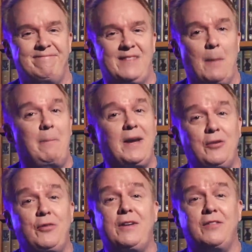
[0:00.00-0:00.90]
Yeah,
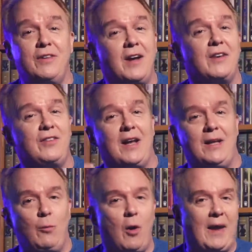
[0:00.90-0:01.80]
bigotry does not
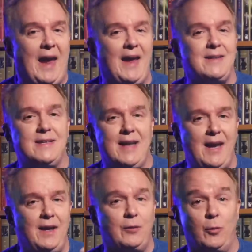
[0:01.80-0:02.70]
exactly walk hand in
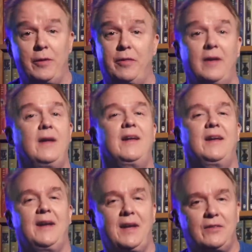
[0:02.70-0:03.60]
hand with
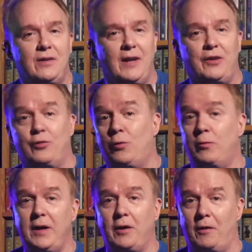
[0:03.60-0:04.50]
intellectual
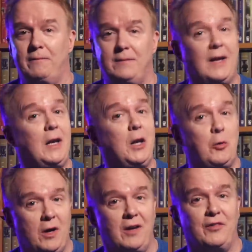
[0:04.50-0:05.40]
rigor, let
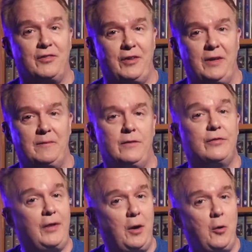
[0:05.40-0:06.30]
alone honesty.
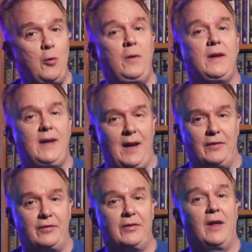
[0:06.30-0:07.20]
So,
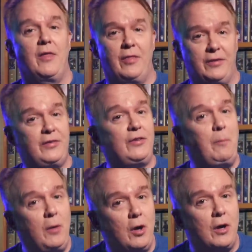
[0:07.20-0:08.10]
yes, this is a
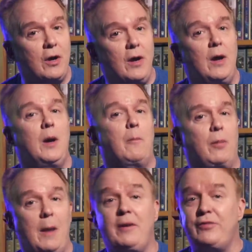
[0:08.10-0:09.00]
book
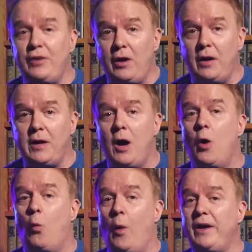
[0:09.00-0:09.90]
premised on
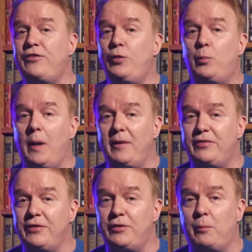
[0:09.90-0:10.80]
white
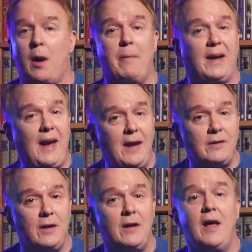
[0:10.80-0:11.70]
supremacist
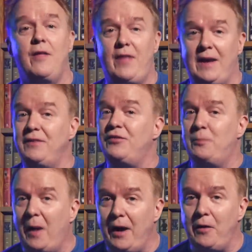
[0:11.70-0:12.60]
propaganda that
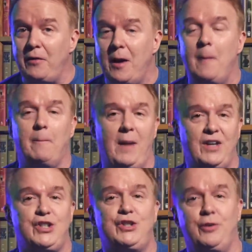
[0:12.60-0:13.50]
inspired mass
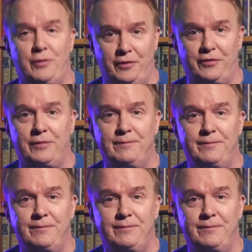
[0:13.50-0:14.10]
shooters.